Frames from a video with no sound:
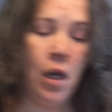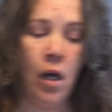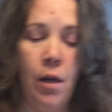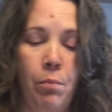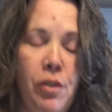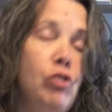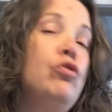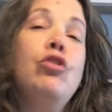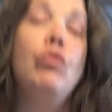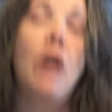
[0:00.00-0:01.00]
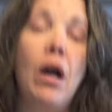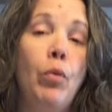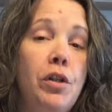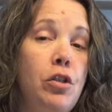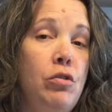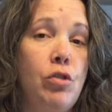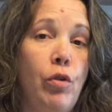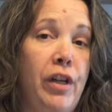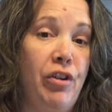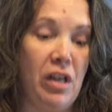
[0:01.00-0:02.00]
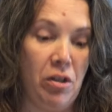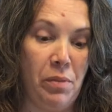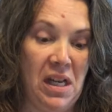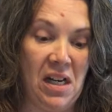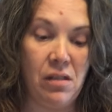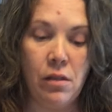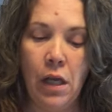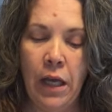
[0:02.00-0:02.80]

But you do not want to use green or yellow bananas.